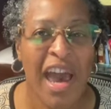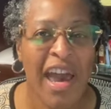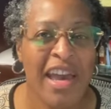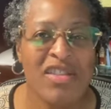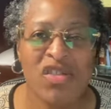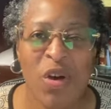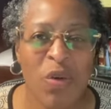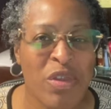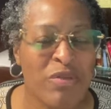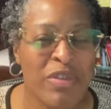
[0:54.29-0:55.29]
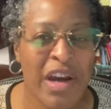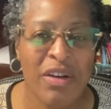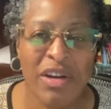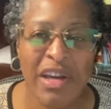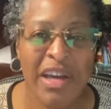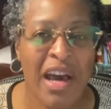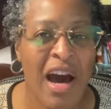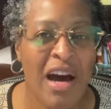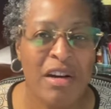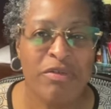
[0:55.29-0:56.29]
And so the very
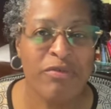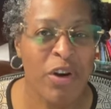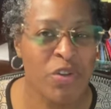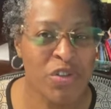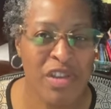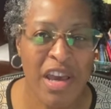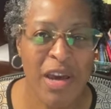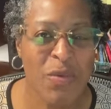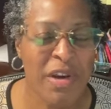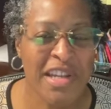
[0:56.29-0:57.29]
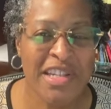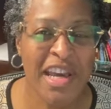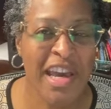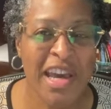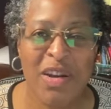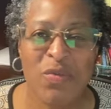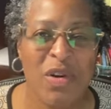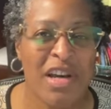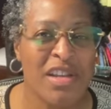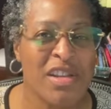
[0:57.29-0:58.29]
uh, first thing we did
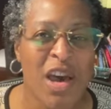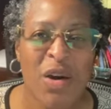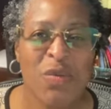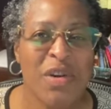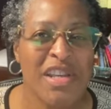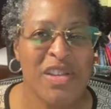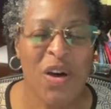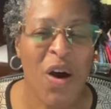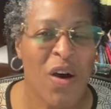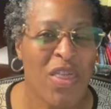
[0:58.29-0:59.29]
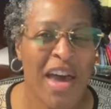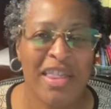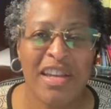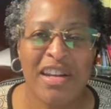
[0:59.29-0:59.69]
was we saw that the